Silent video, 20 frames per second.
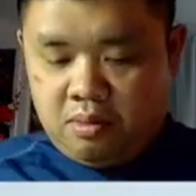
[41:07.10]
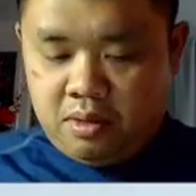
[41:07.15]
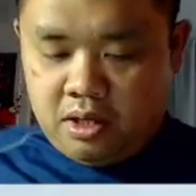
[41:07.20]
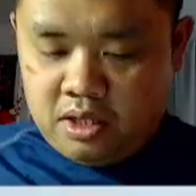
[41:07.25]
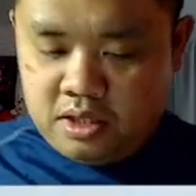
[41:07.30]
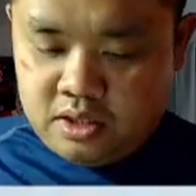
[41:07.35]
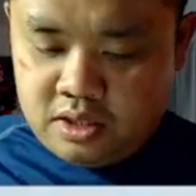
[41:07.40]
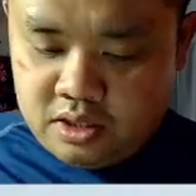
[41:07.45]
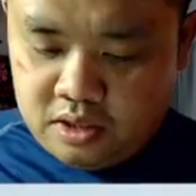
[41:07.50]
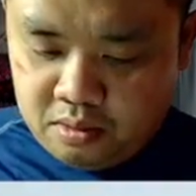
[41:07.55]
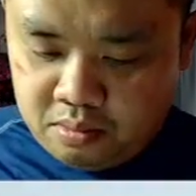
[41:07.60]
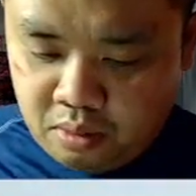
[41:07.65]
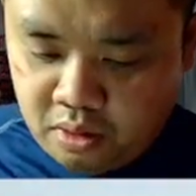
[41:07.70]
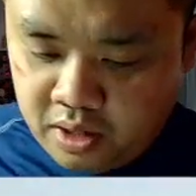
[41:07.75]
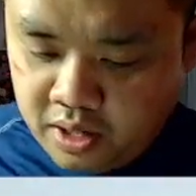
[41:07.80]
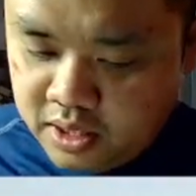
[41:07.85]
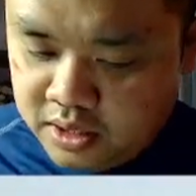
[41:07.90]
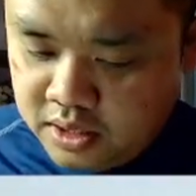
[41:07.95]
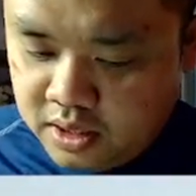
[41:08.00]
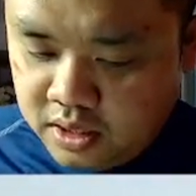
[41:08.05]
button still
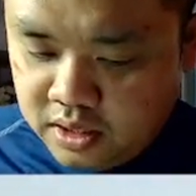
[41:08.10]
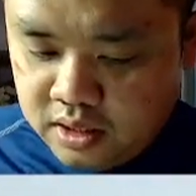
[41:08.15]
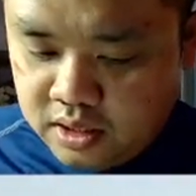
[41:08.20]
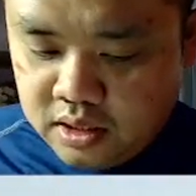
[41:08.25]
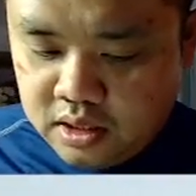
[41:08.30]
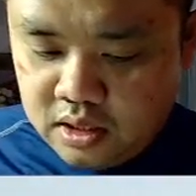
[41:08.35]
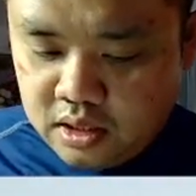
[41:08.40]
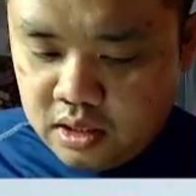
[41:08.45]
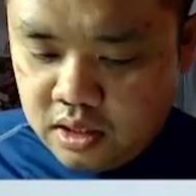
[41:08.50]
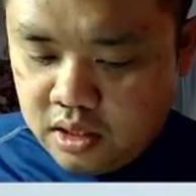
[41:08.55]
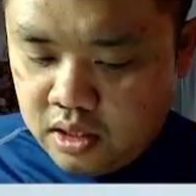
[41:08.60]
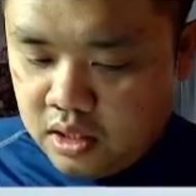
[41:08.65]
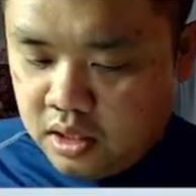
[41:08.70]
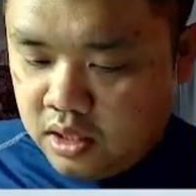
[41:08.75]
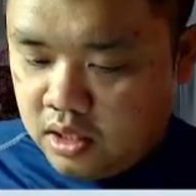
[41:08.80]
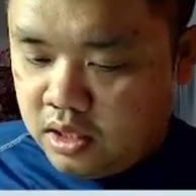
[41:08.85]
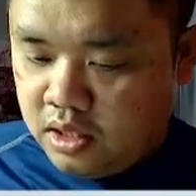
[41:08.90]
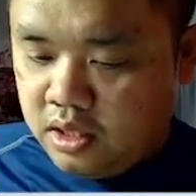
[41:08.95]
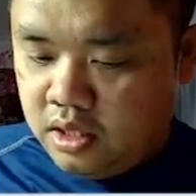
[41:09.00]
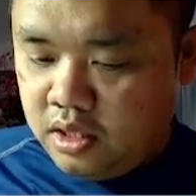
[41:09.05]
presses.
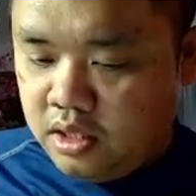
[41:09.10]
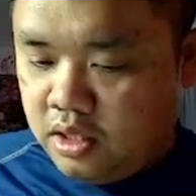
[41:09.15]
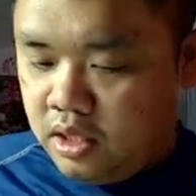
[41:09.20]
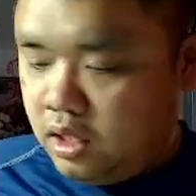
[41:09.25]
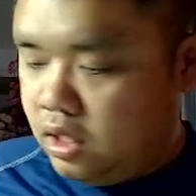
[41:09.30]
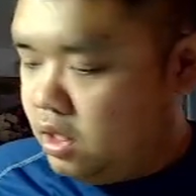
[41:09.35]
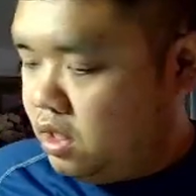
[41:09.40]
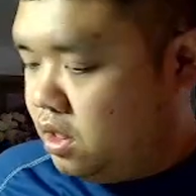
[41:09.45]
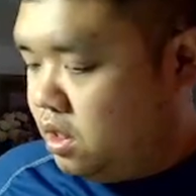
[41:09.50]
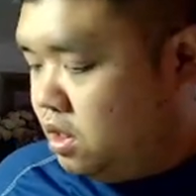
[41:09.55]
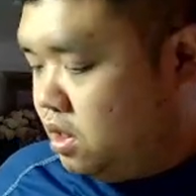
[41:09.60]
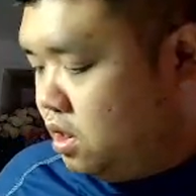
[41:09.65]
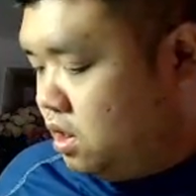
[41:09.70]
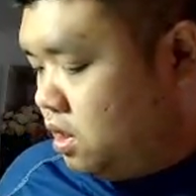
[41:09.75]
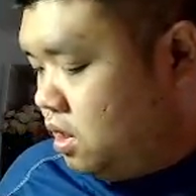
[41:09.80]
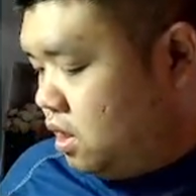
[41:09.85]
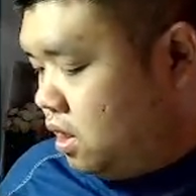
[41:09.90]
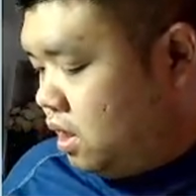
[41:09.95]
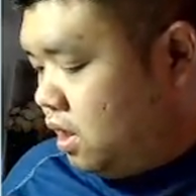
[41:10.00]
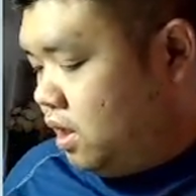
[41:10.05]
Good.
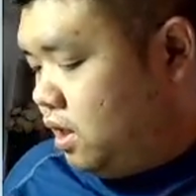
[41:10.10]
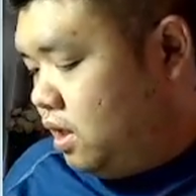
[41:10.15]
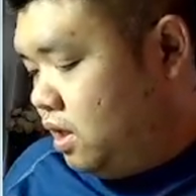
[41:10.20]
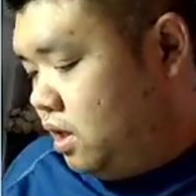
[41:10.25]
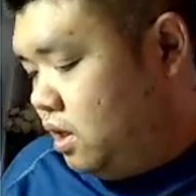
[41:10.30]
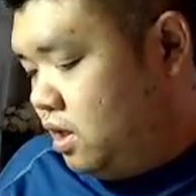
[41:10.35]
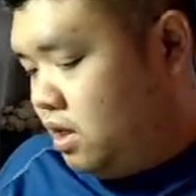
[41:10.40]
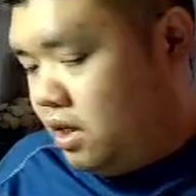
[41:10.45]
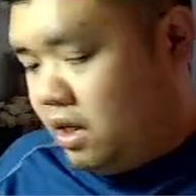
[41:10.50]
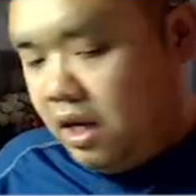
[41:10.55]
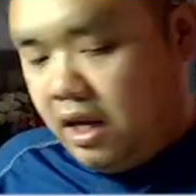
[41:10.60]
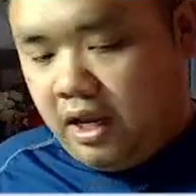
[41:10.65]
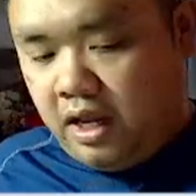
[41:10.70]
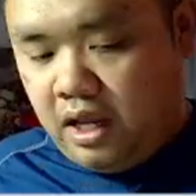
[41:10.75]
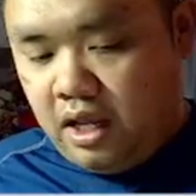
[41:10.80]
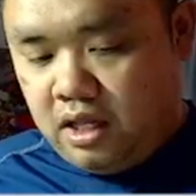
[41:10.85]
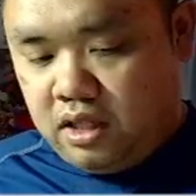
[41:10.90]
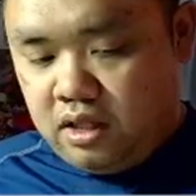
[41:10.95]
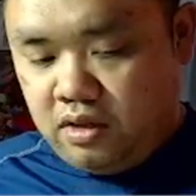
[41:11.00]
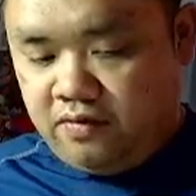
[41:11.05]
I
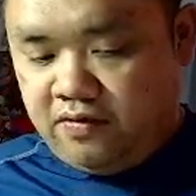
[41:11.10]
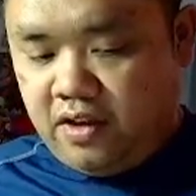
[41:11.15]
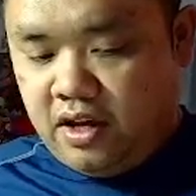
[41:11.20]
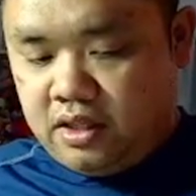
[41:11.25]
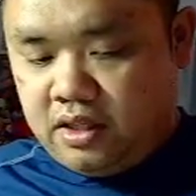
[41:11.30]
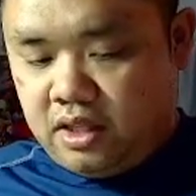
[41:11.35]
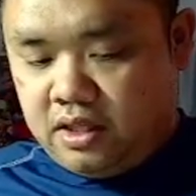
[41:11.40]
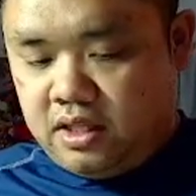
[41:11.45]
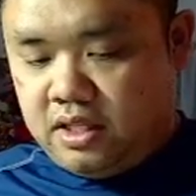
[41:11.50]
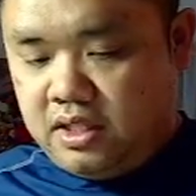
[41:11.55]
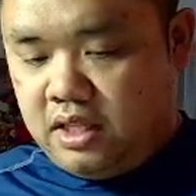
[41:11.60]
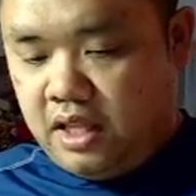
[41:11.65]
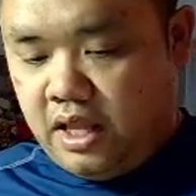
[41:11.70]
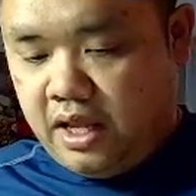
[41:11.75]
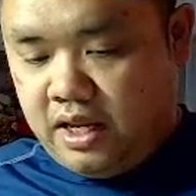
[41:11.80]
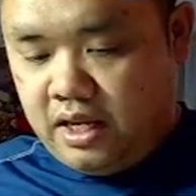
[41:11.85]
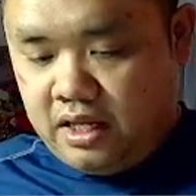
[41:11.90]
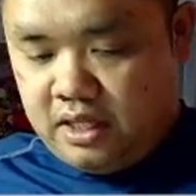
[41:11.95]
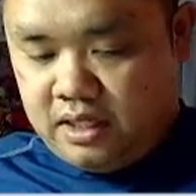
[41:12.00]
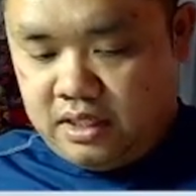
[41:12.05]
hate the fact that this
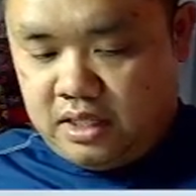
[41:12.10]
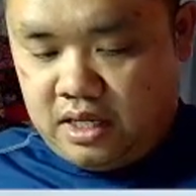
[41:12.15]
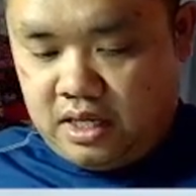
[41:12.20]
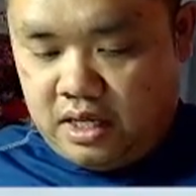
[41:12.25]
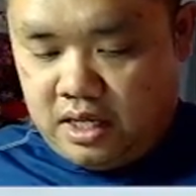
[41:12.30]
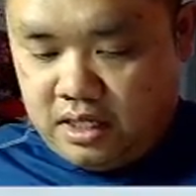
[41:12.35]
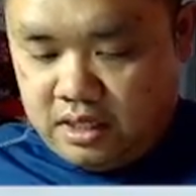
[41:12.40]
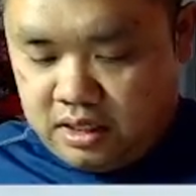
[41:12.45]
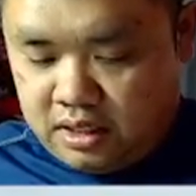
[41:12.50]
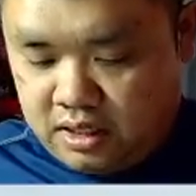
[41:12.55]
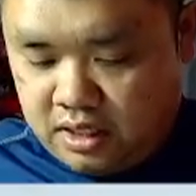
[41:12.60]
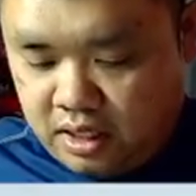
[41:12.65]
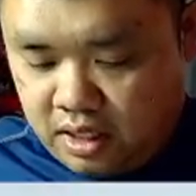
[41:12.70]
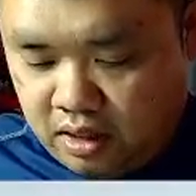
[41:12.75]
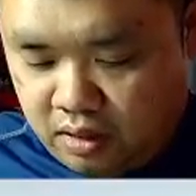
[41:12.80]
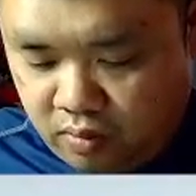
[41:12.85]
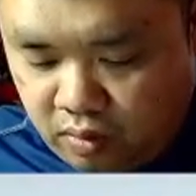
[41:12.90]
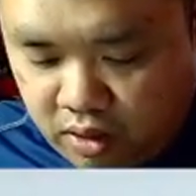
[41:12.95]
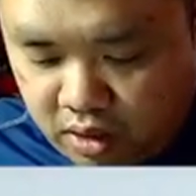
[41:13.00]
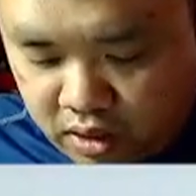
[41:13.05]
light is not
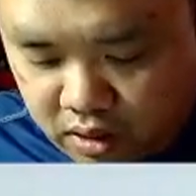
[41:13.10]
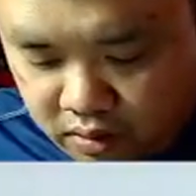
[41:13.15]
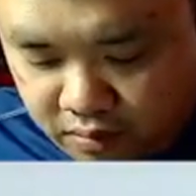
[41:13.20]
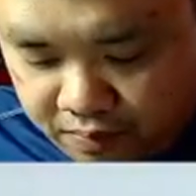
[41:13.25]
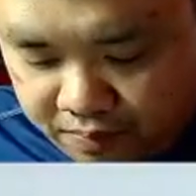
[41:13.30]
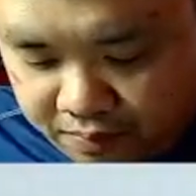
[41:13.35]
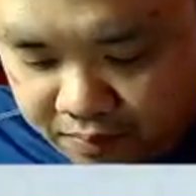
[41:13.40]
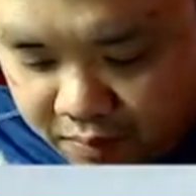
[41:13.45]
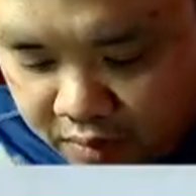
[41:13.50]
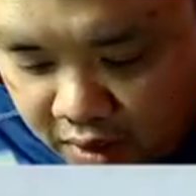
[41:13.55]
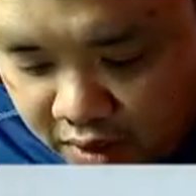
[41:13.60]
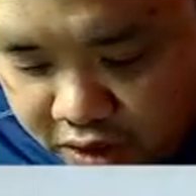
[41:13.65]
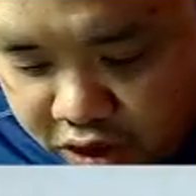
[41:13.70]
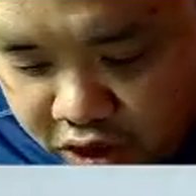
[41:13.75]
sticking well, not